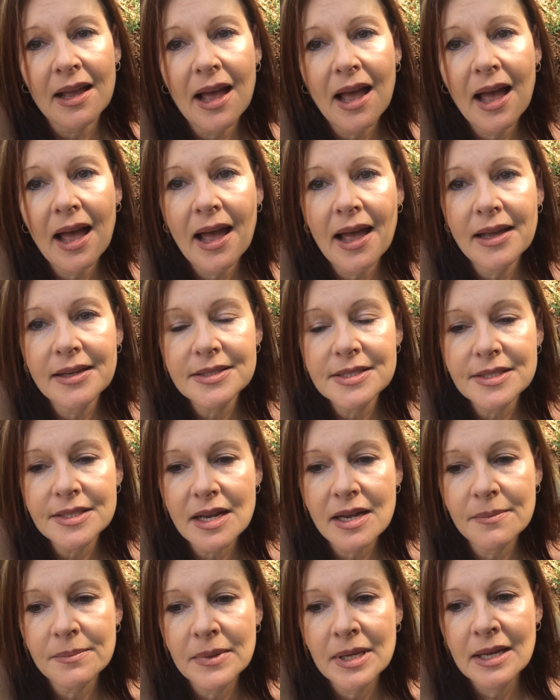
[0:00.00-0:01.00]

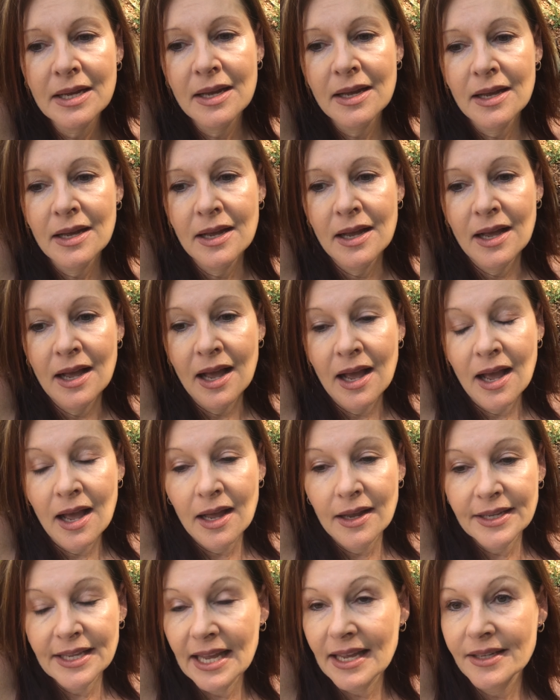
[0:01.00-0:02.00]
and
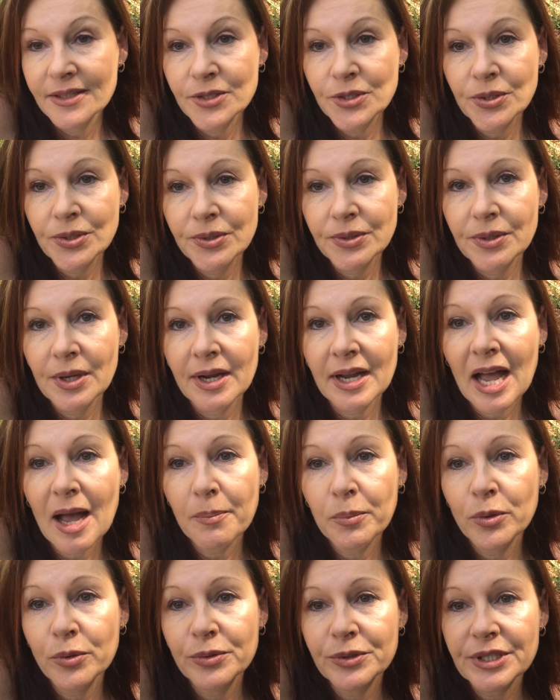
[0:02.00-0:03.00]
to a
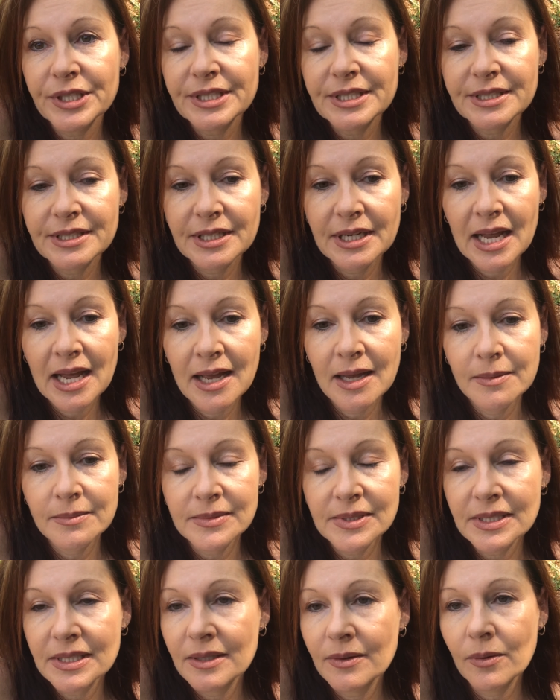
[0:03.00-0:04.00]
couple just
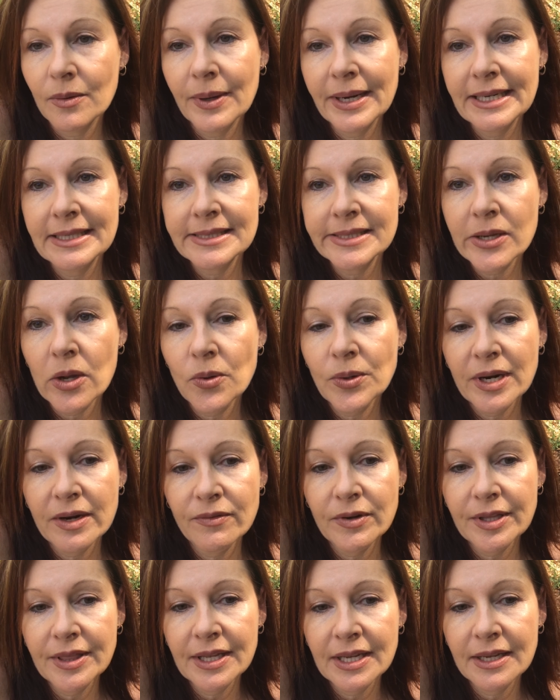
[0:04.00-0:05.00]
went and sold
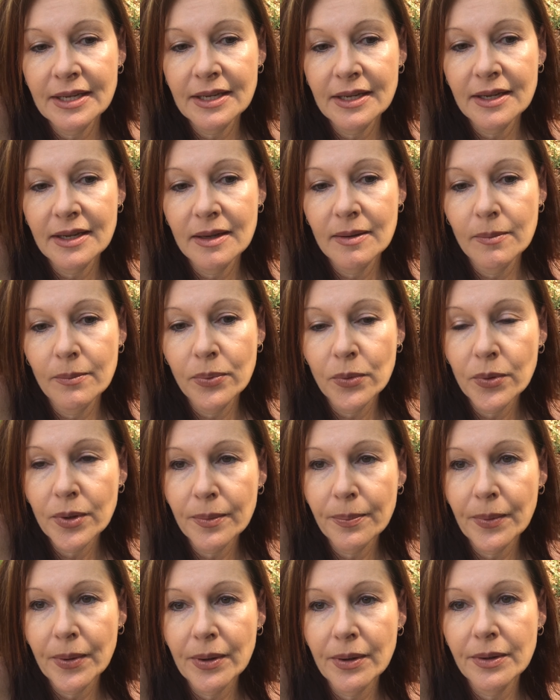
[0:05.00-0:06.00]
everything, bought a
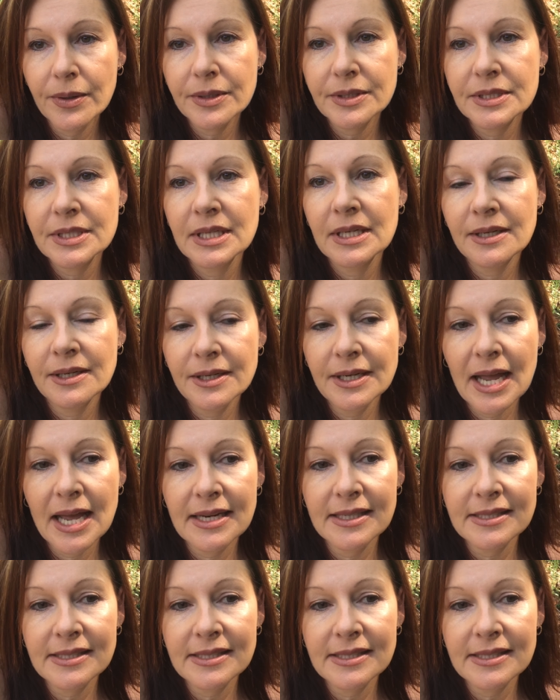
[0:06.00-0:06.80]
boat, learned how to